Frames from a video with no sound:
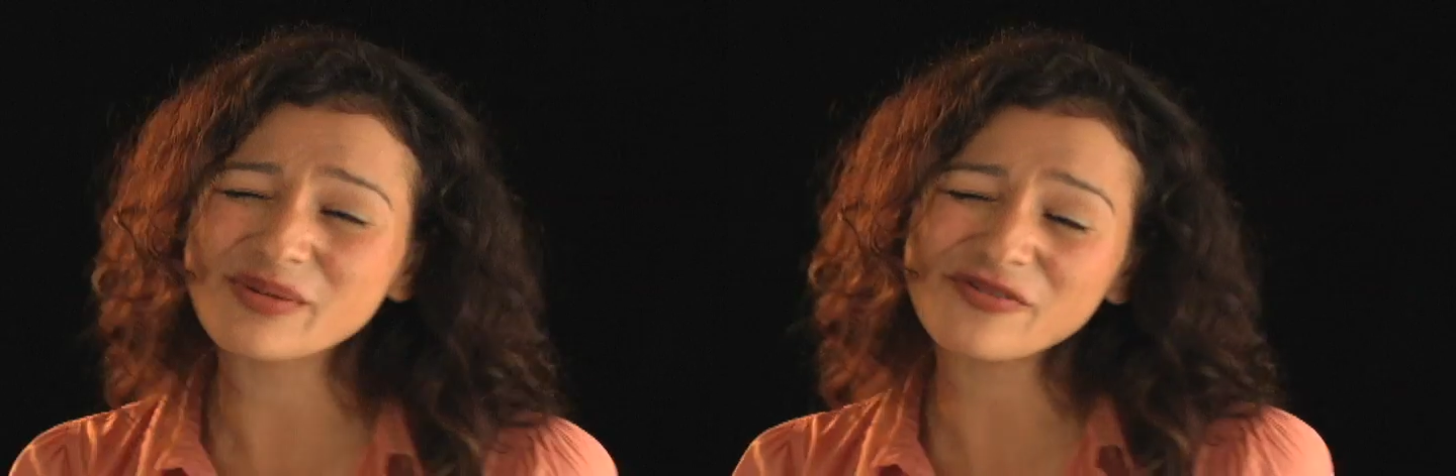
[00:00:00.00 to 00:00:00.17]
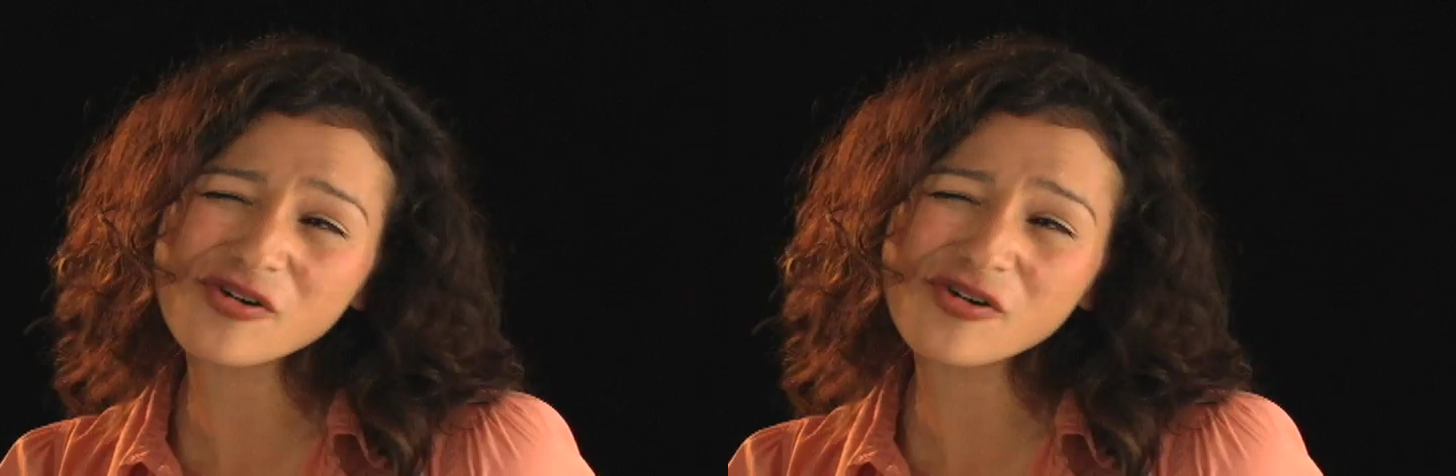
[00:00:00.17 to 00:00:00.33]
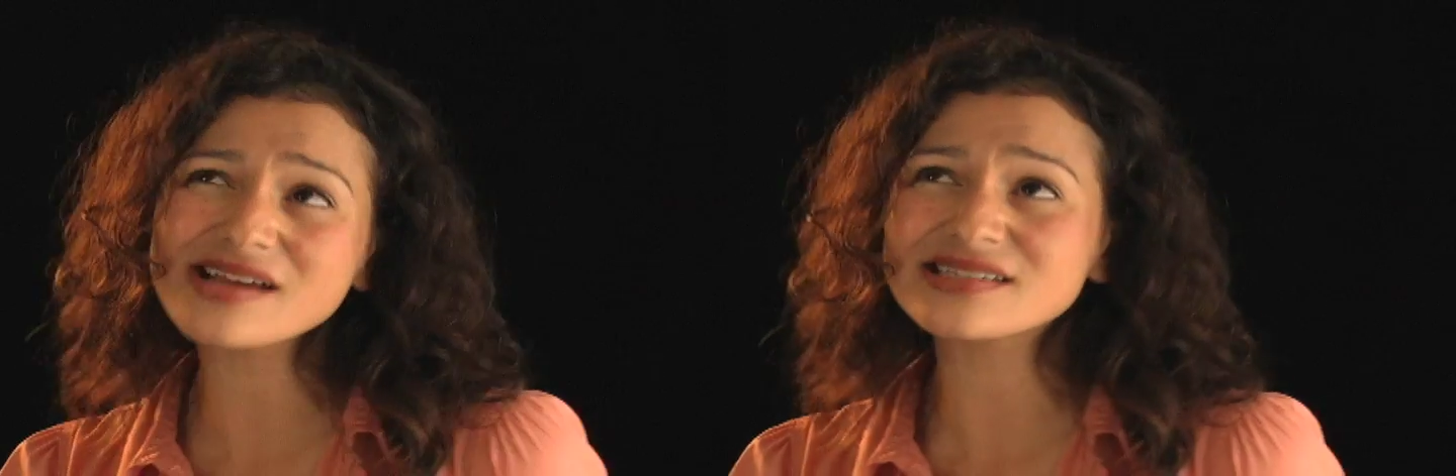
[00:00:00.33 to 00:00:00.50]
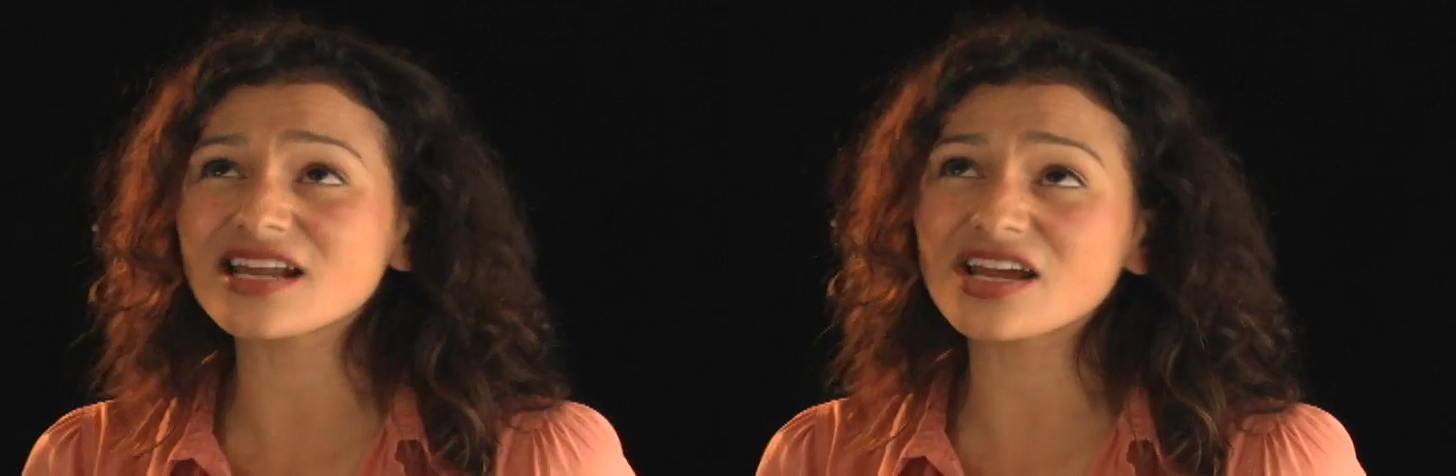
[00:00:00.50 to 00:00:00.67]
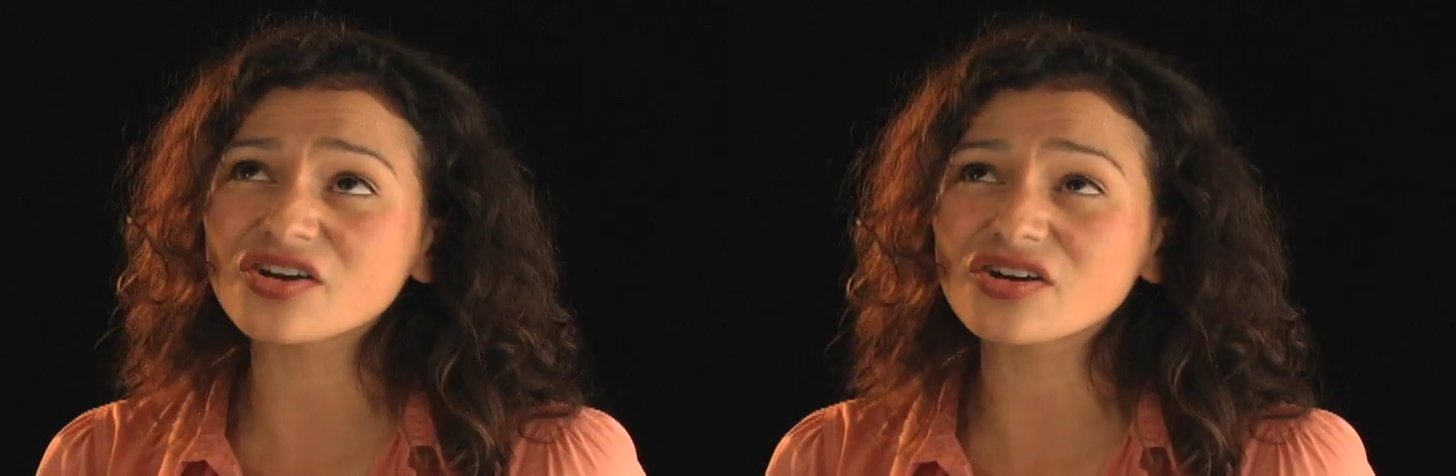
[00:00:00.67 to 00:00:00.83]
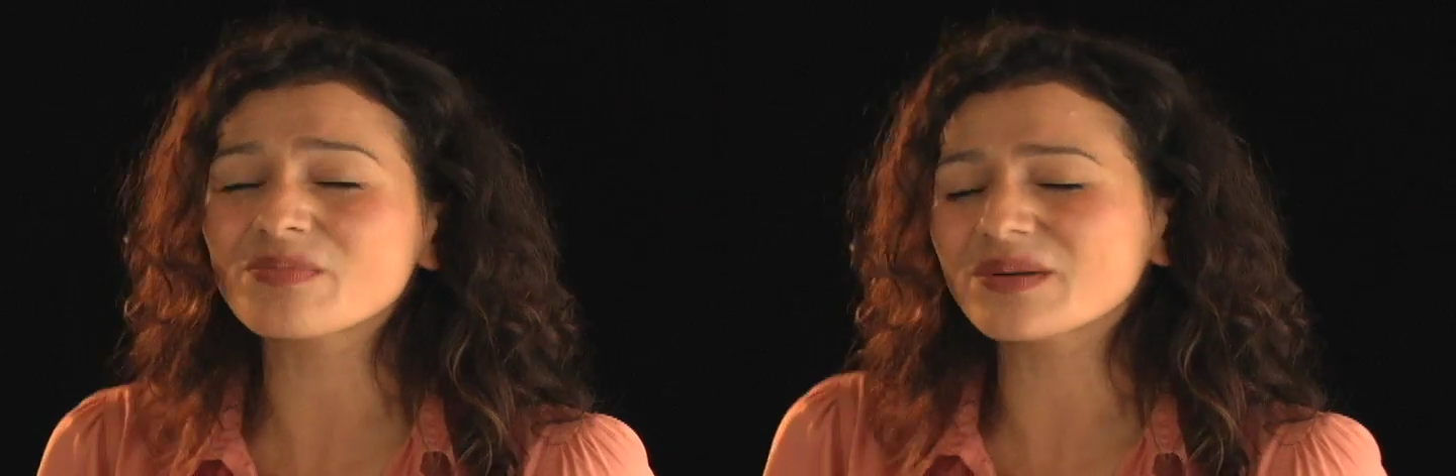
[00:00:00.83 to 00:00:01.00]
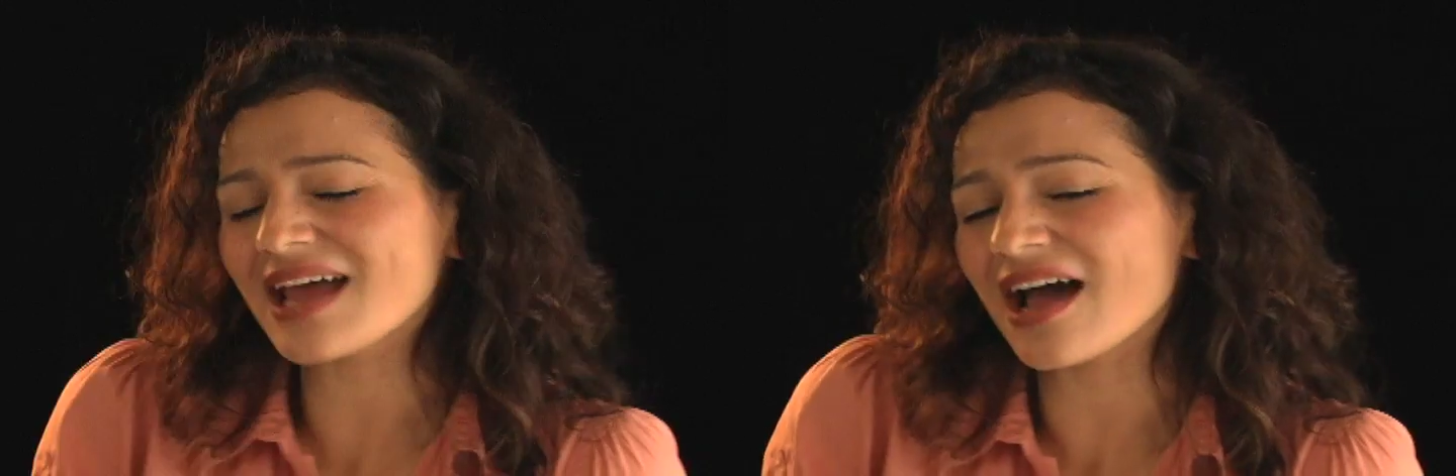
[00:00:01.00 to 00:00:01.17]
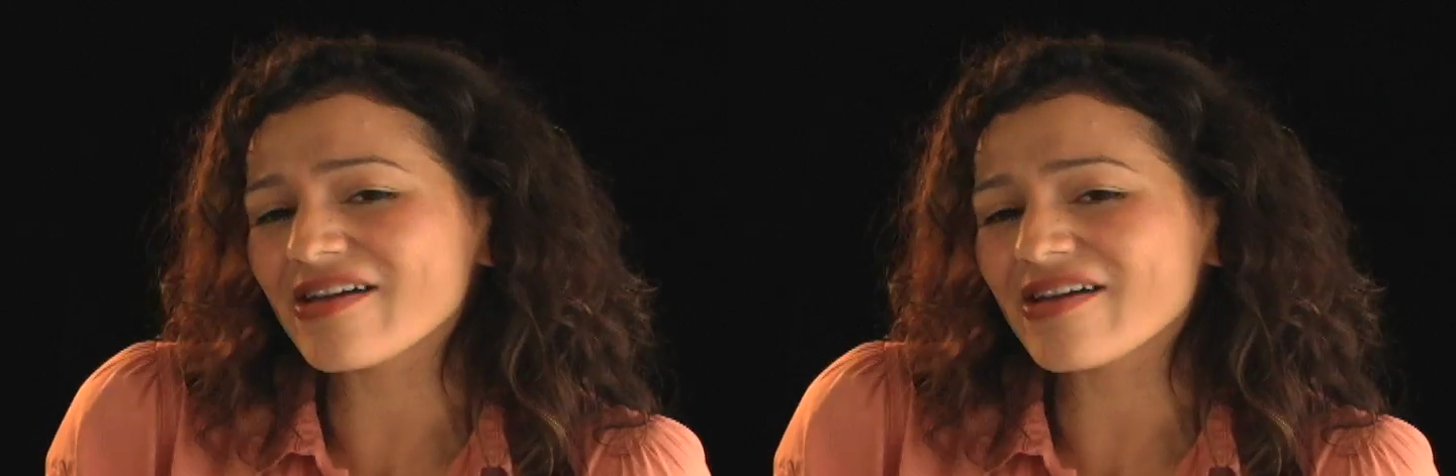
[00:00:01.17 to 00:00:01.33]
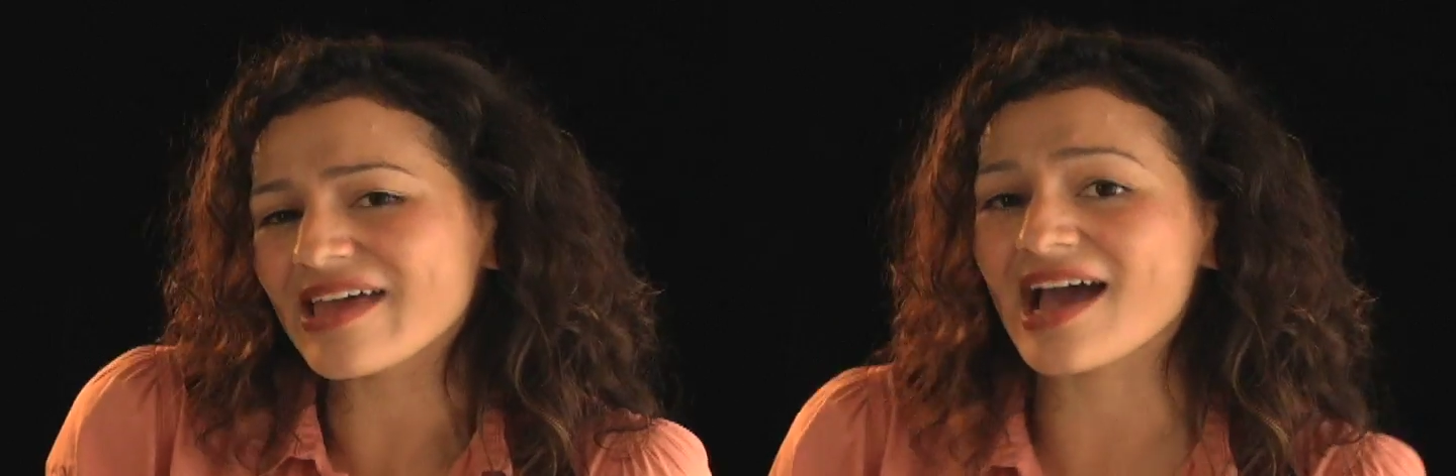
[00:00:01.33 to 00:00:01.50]
Before I said I could, but
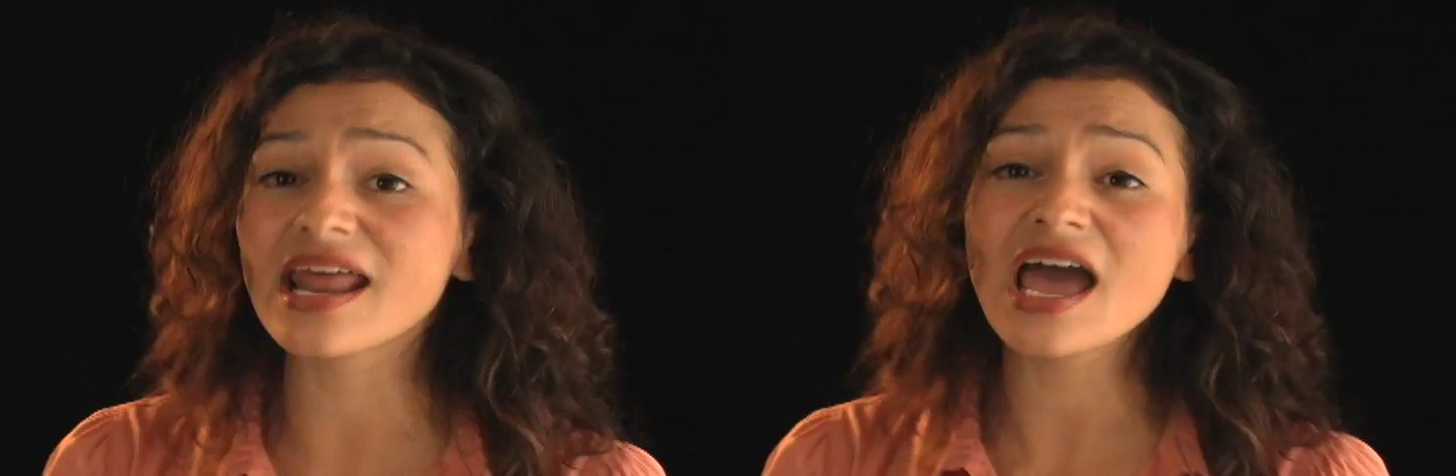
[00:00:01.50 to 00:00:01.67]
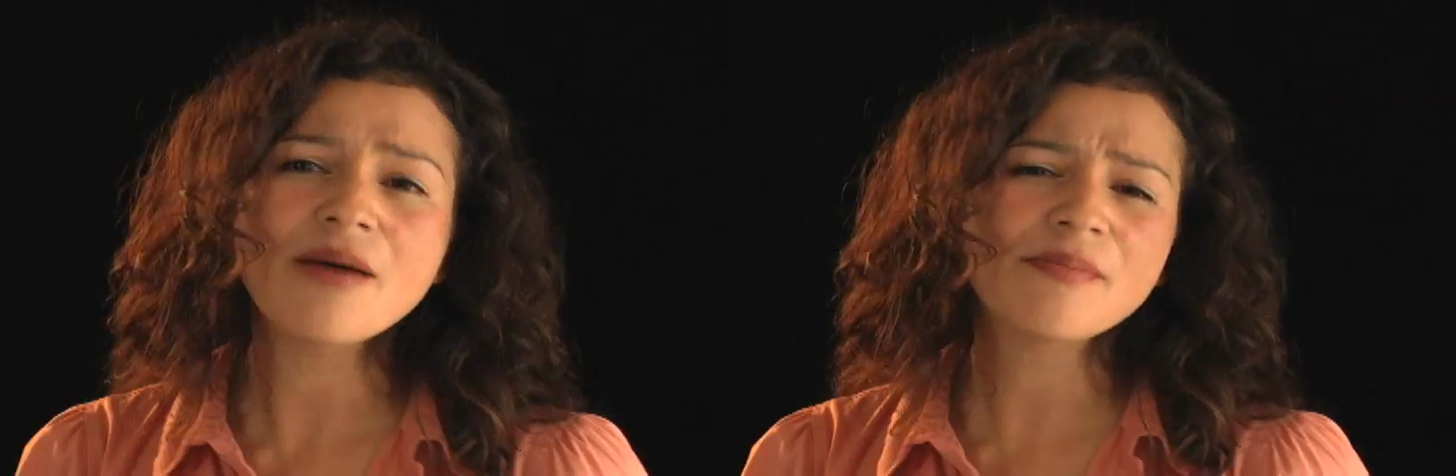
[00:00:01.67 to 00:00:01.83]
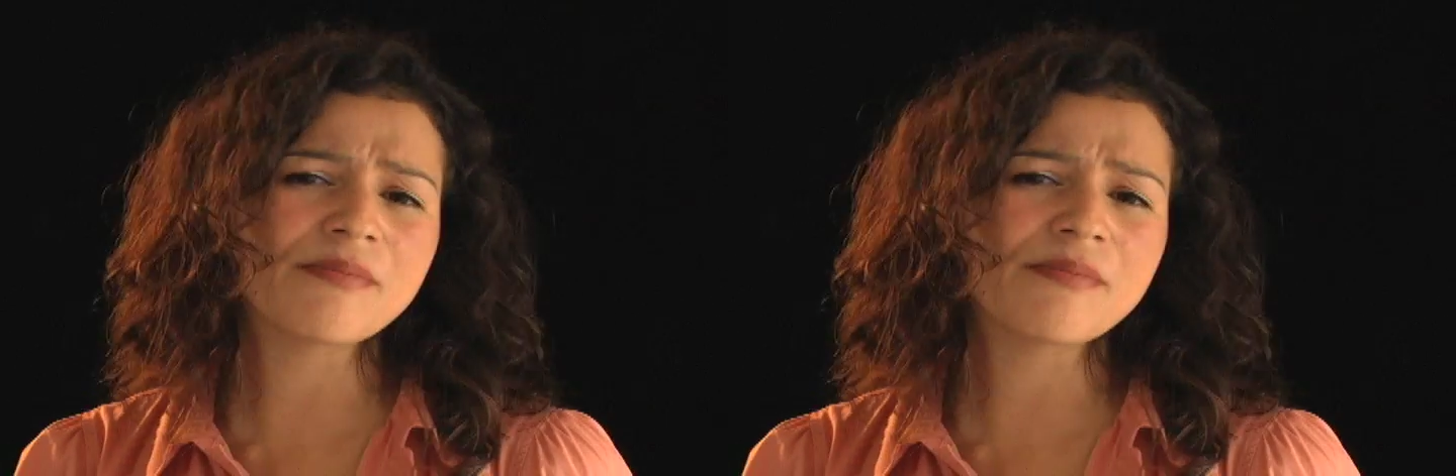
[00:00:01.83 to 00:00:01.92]
now I can.